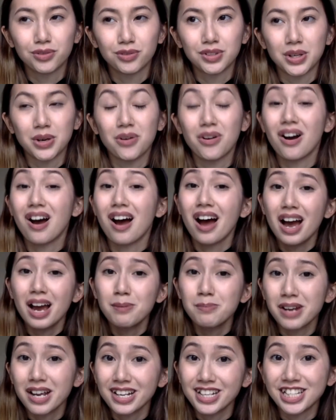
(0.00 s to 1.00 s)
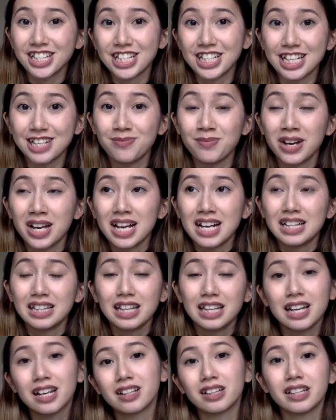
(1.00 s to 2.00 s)
So I'm 19.
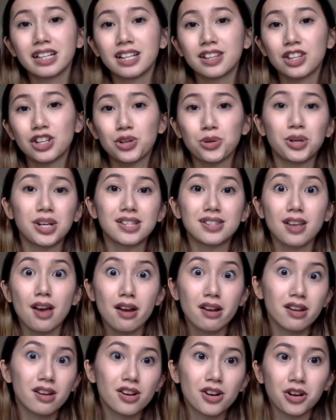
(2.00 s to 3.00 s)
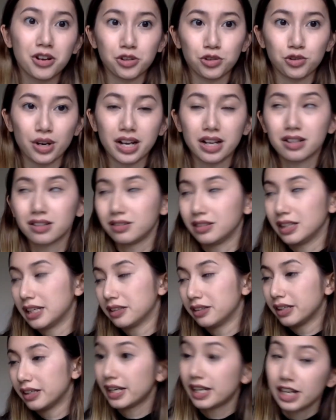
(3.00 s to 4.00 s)
Legally in the US, I cannot drink.
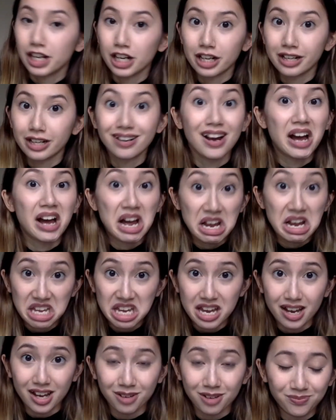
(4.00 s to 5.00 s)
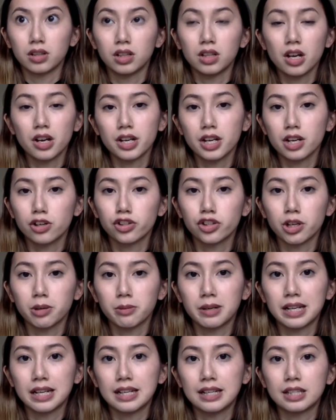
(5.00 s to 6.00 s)
Legally here, I can. The law here in
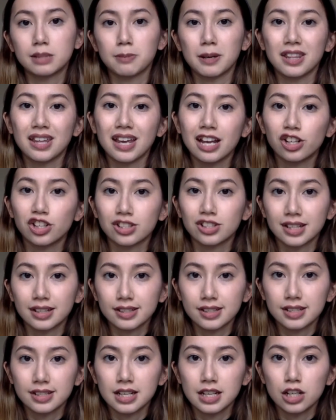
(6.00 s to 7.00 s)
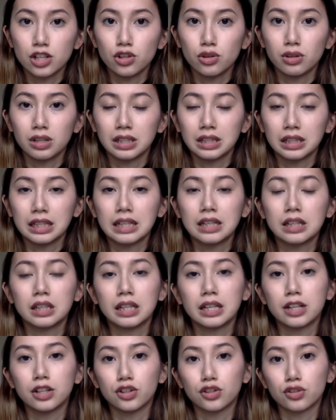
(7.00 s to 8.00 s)
Germany is by the age of 16, you can
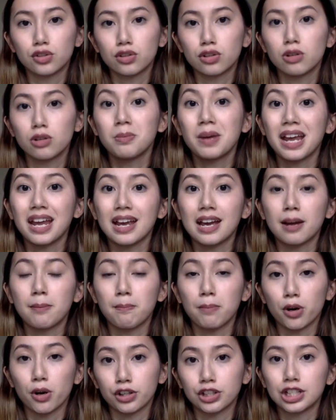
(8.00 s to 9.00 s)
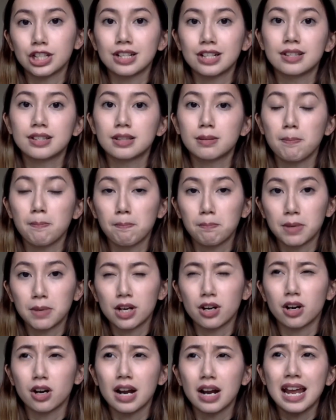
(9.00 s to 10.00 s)
legally consume and purchase
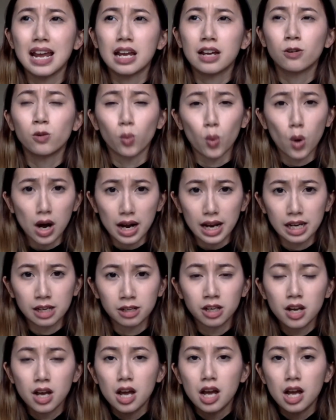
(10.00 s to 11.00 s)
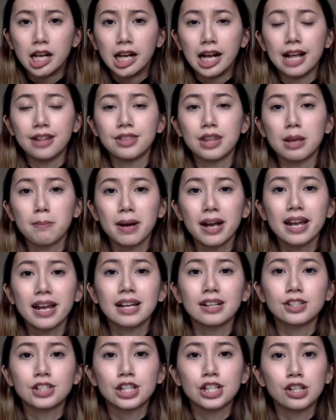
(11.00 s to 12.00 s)
beer and wine. And then by
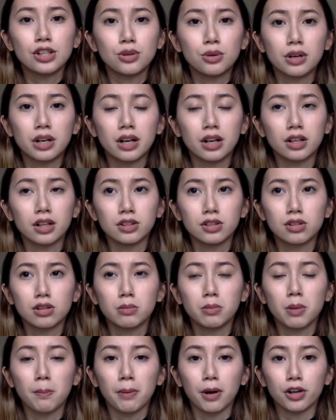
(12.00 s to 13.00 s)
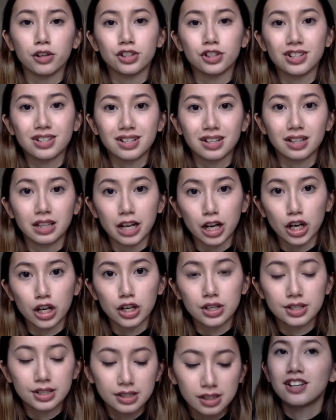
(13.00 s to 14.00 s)
18, you can consume and purchase
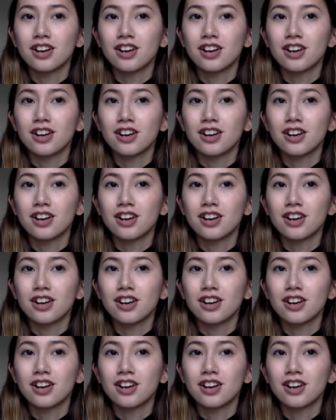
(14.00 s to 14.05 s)
liquors.